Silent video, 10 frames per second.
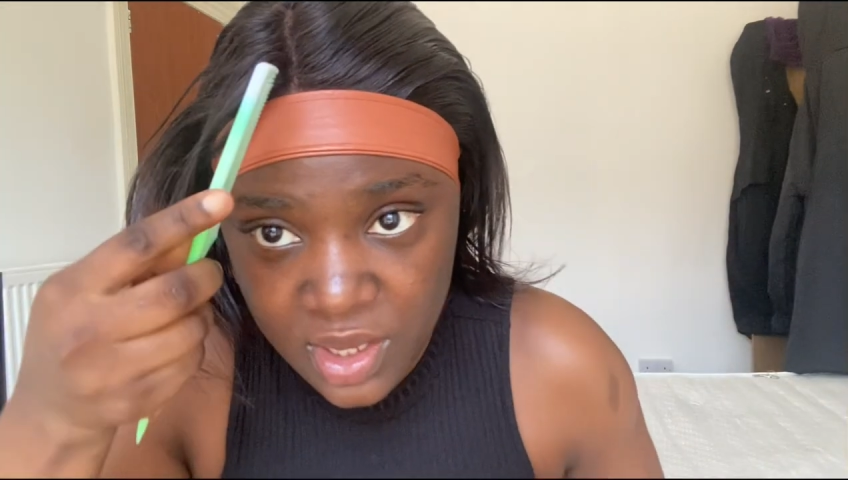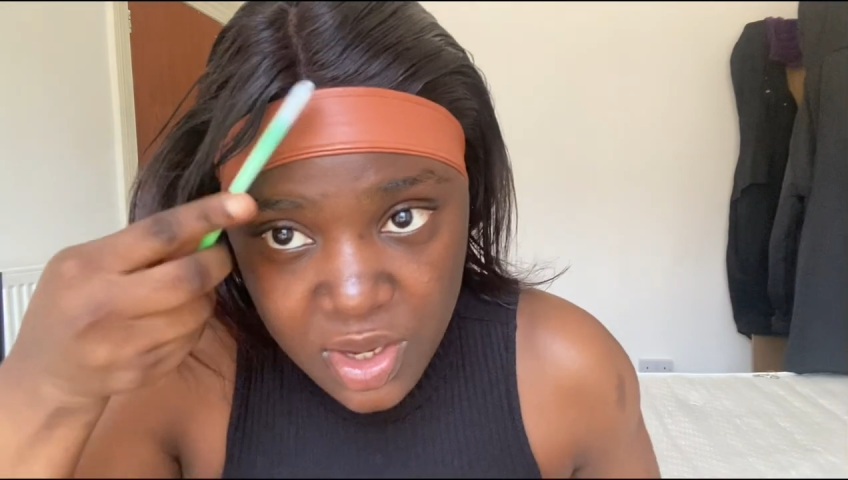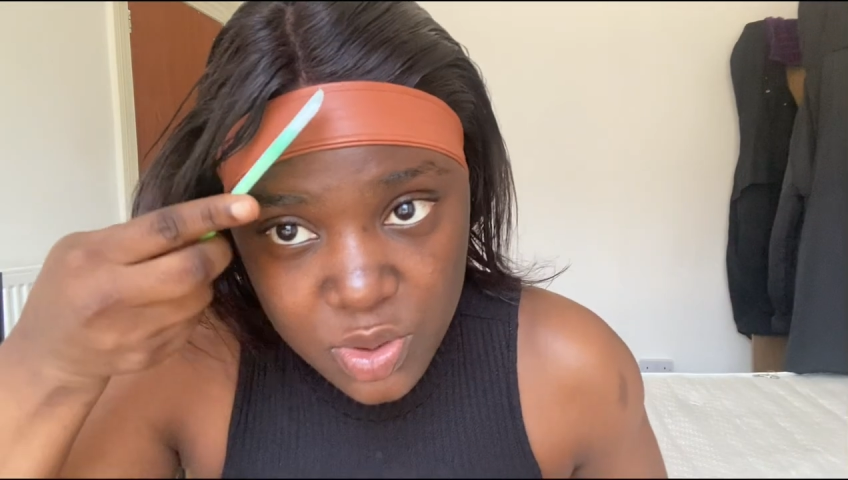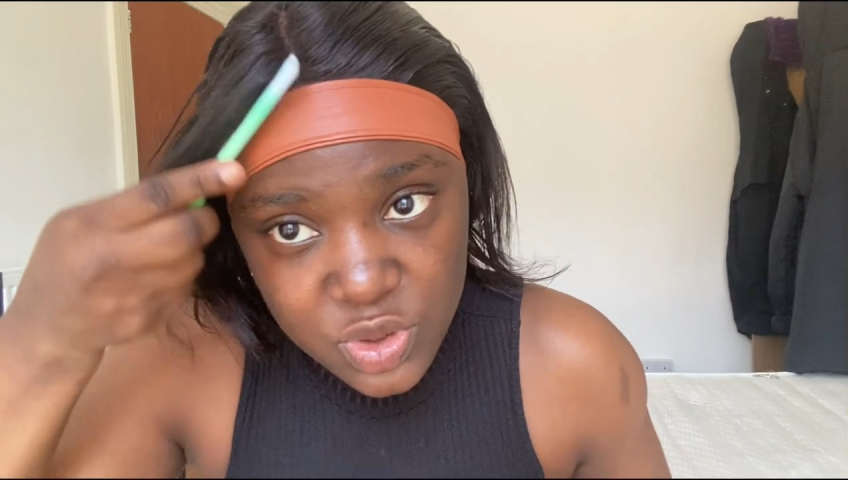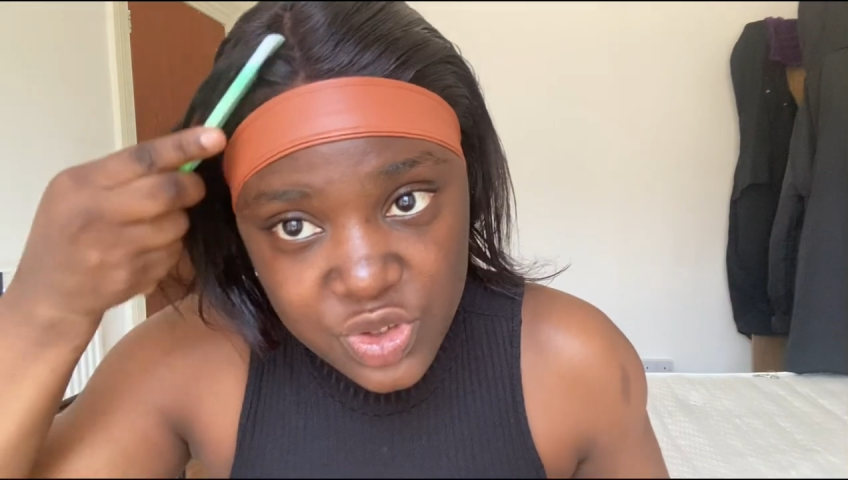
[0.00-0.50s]

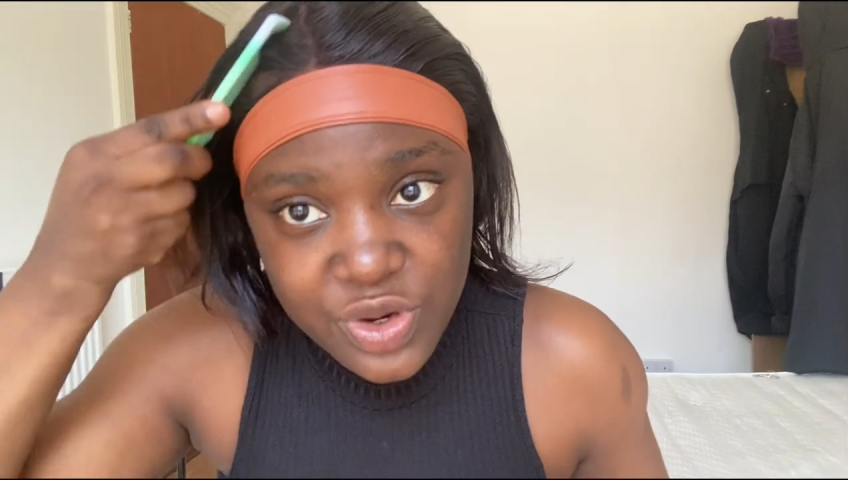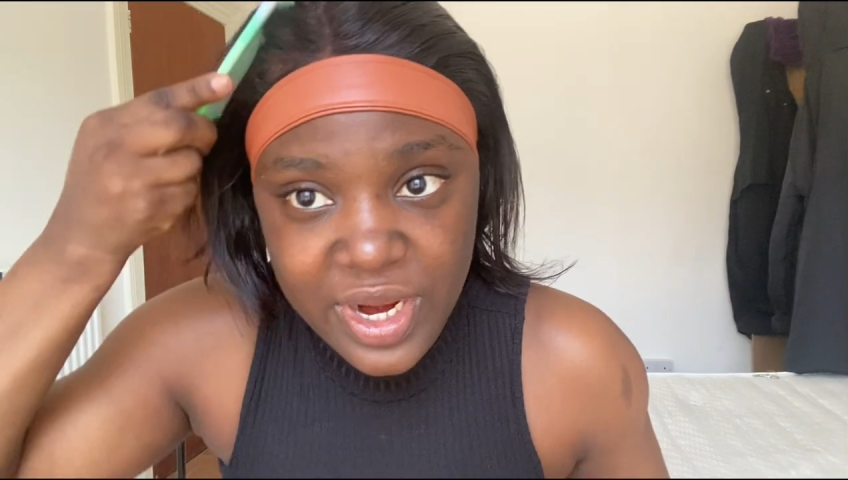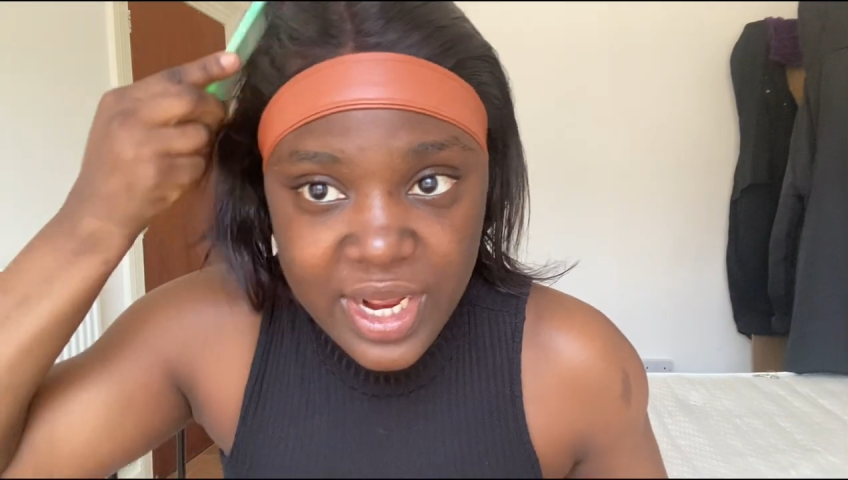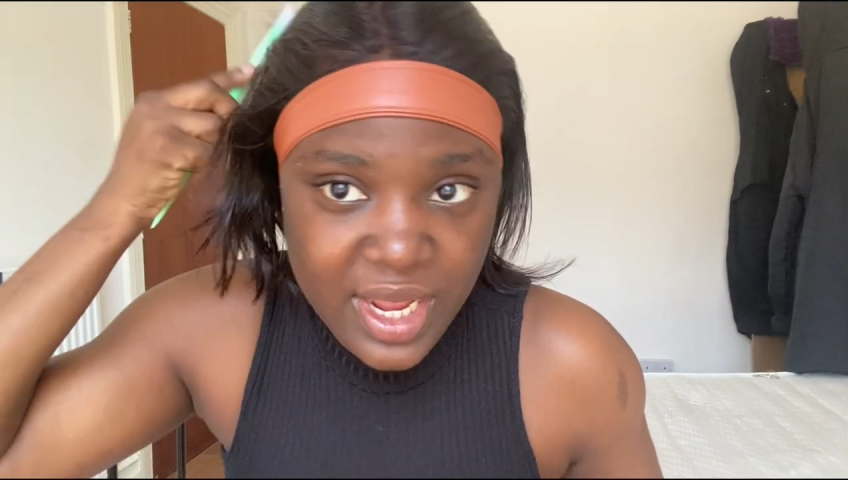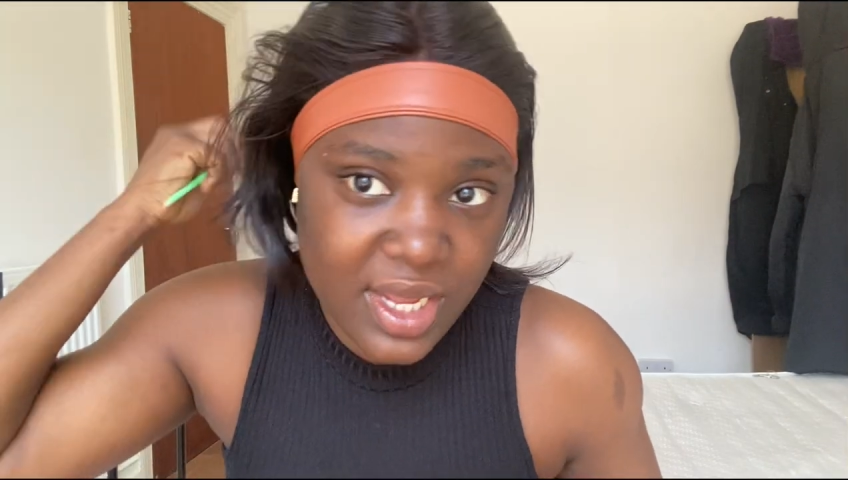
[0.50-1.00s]
I'll
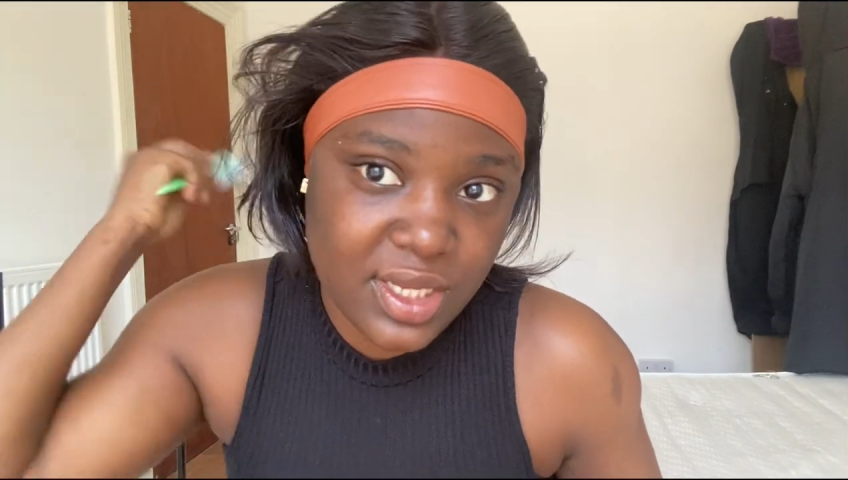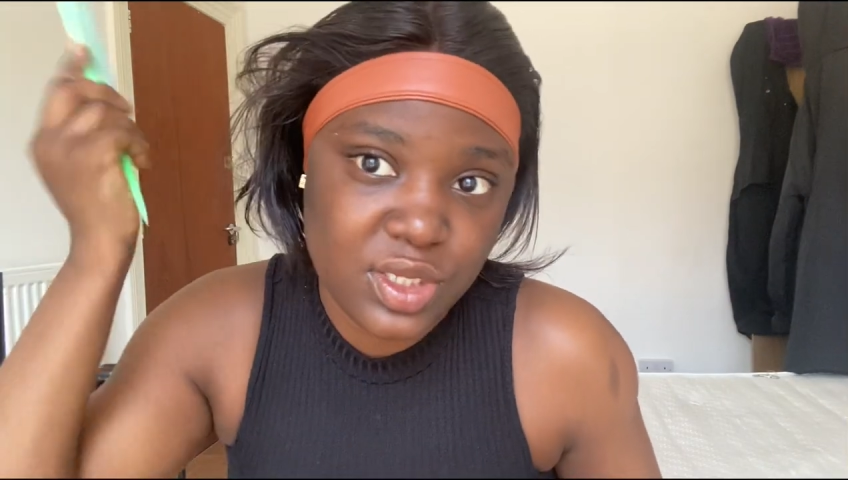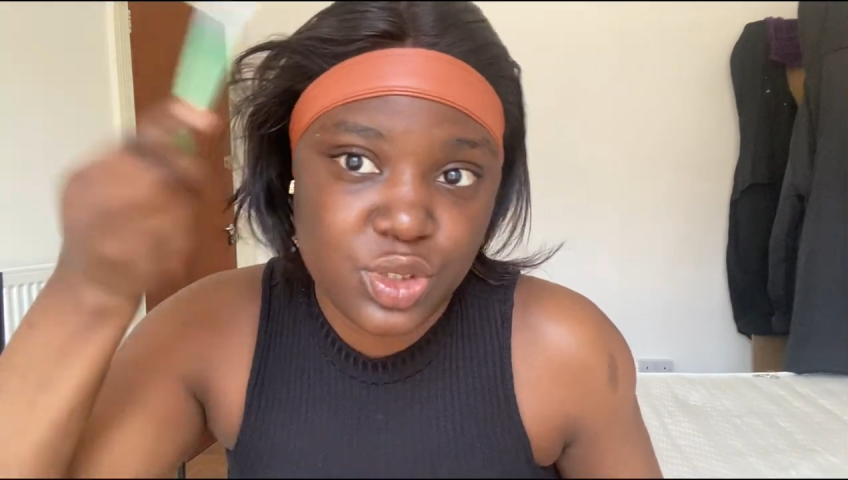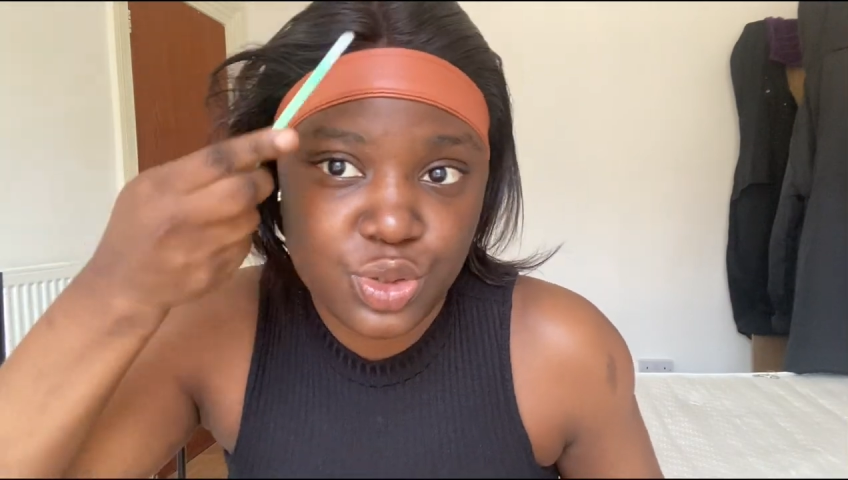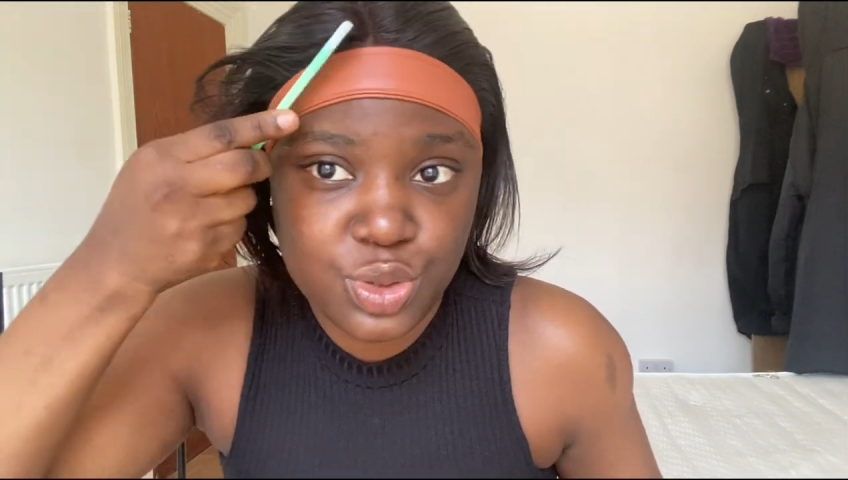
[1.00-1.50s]
try
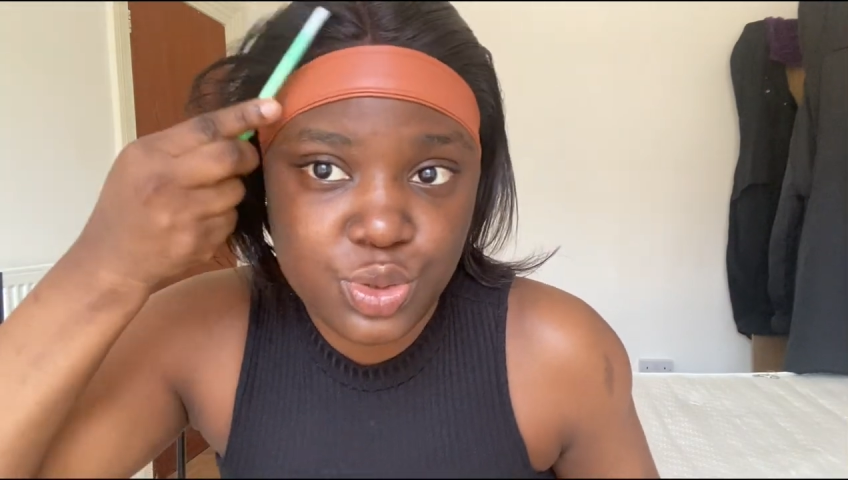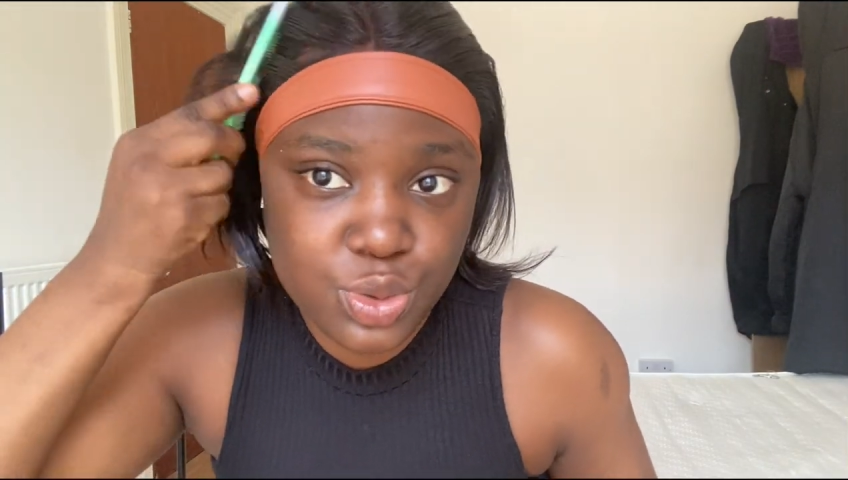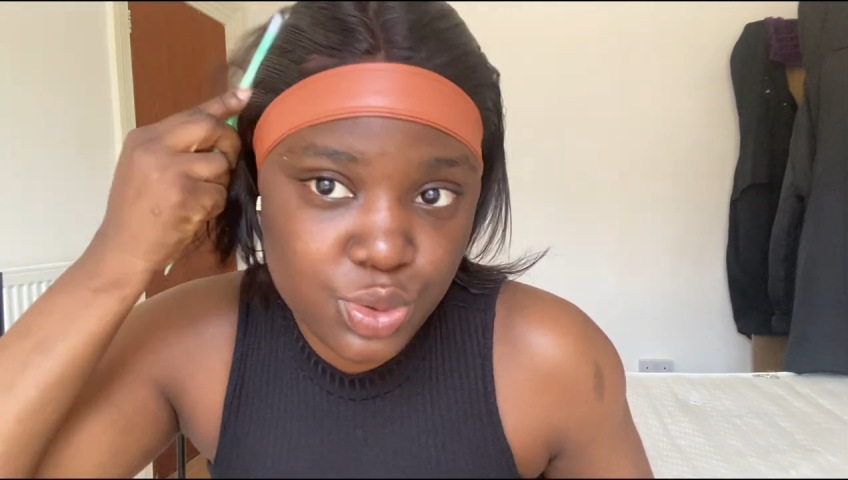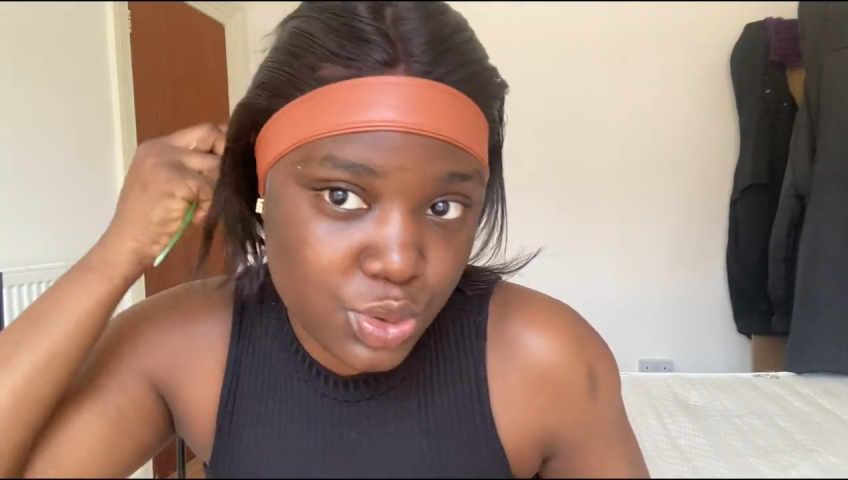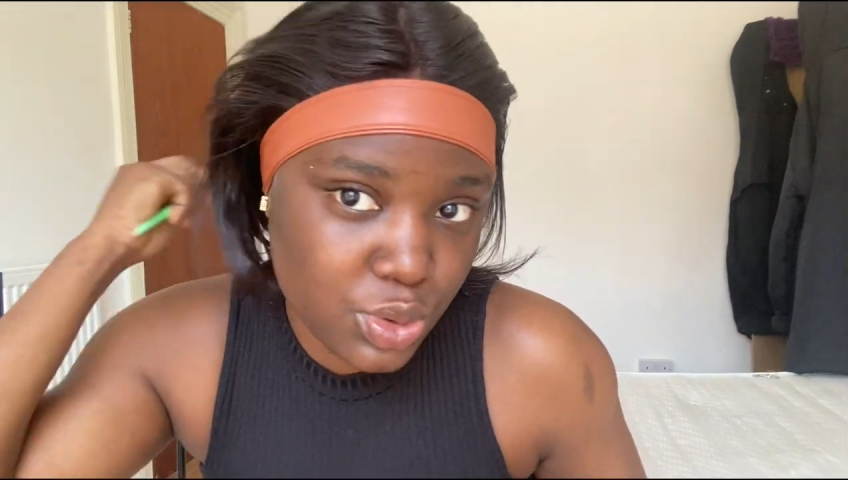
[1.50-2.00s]
and
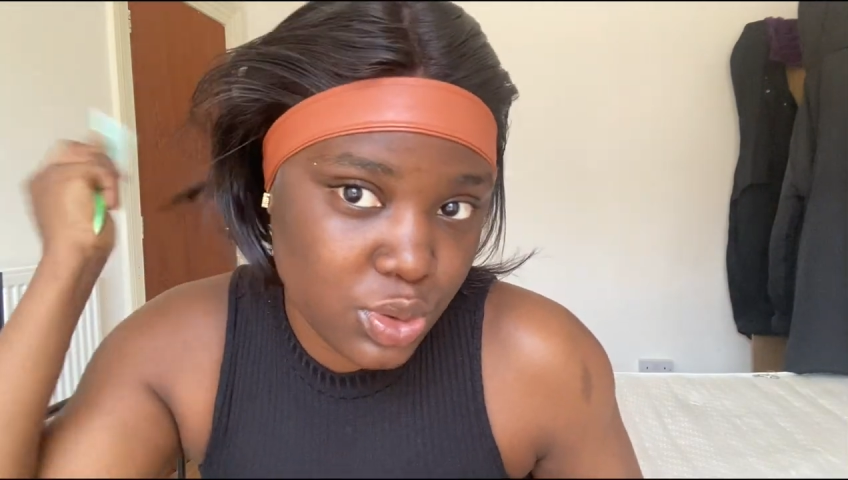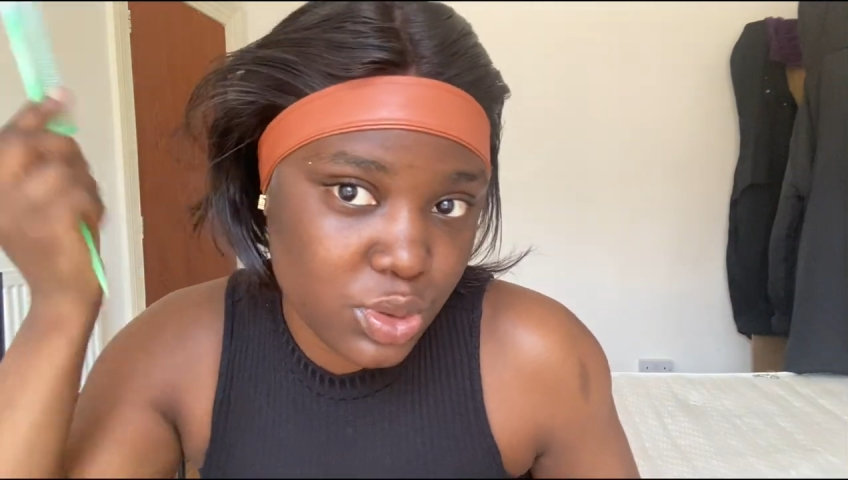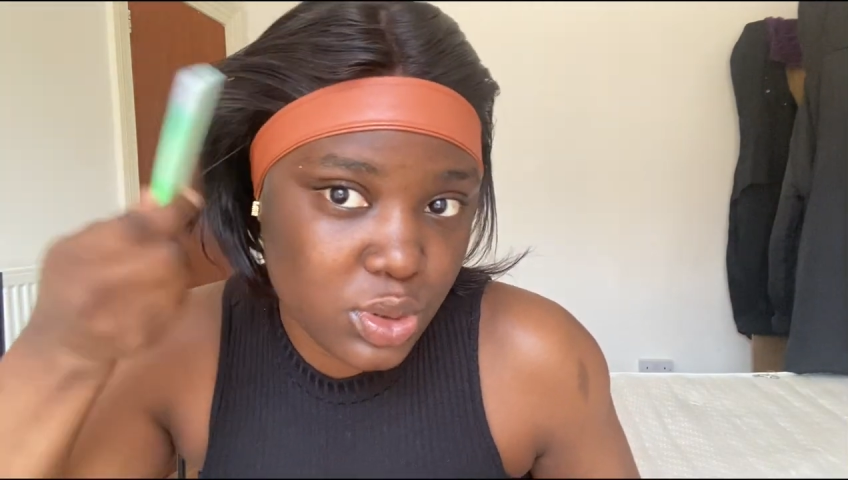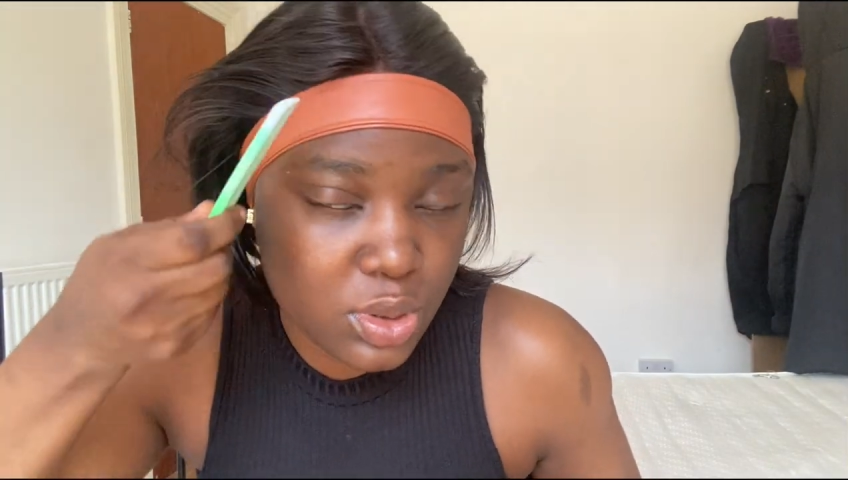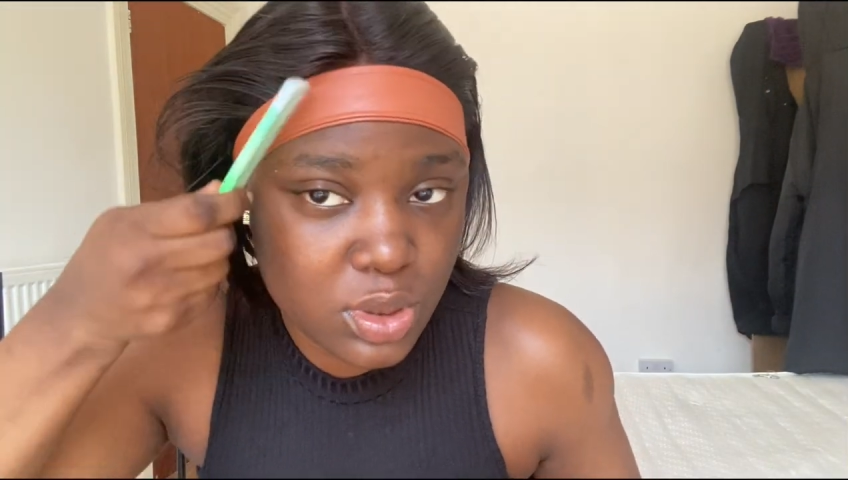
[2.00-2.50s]

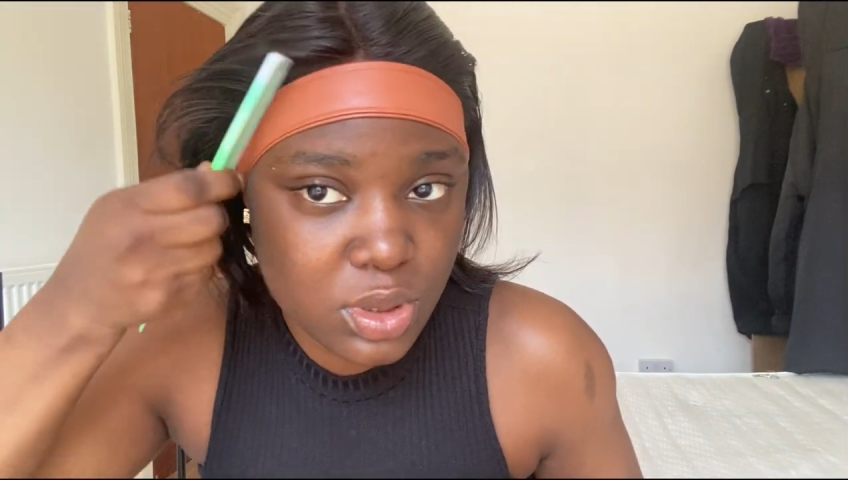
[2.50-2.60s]
use